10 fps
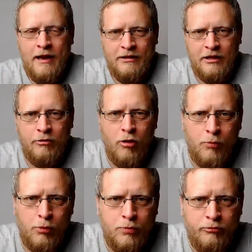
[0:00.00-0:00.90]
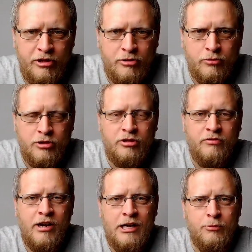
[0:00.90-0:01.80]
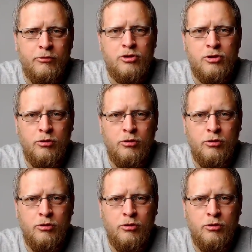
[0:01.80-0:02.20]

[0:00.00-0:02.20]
and that there are proper resources available